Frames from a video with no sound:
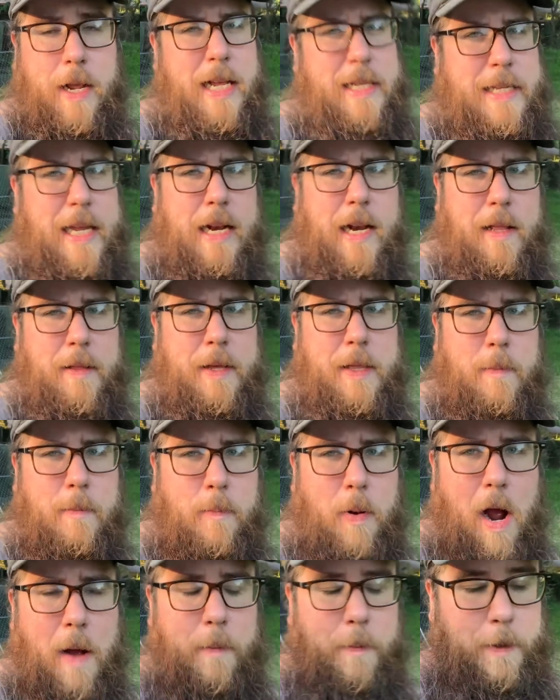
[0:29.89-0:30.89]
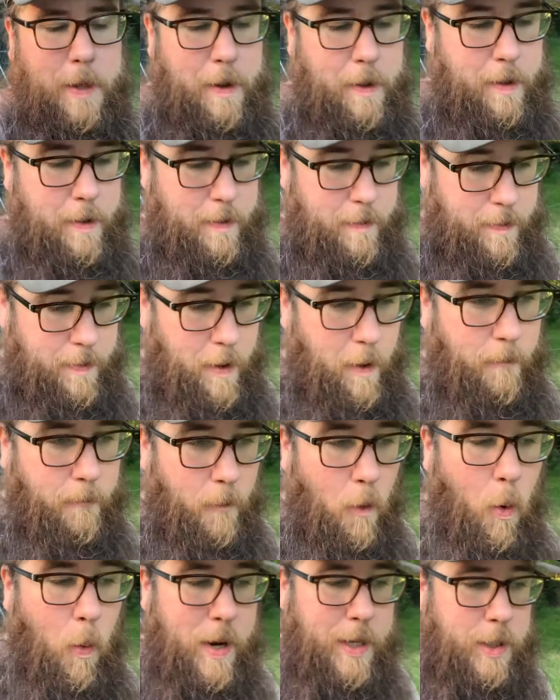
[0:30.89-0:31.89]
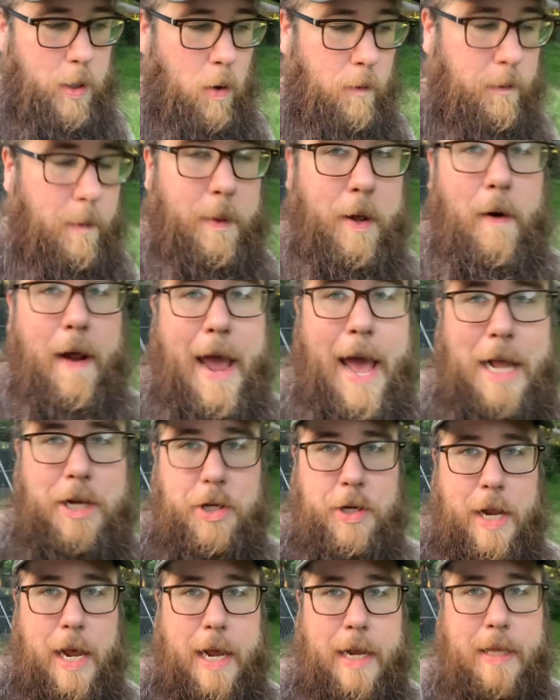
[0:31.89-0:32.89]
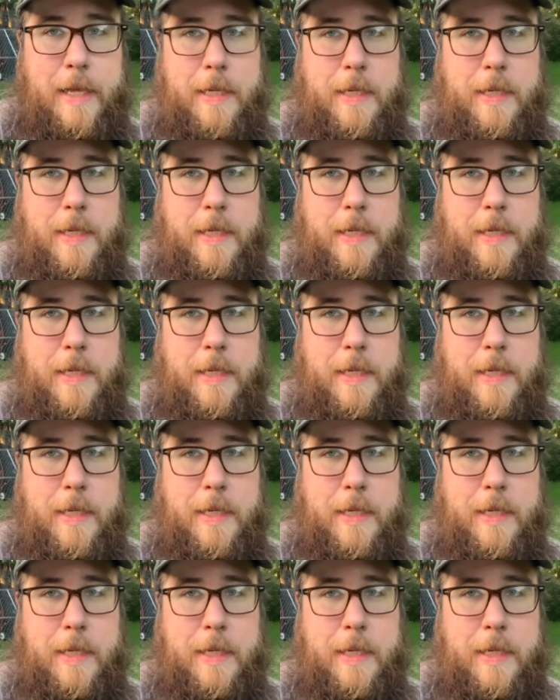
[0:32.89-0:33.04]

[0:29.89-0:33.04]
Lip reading: I guess technically, probably they're 4 weeks old from their hatch date.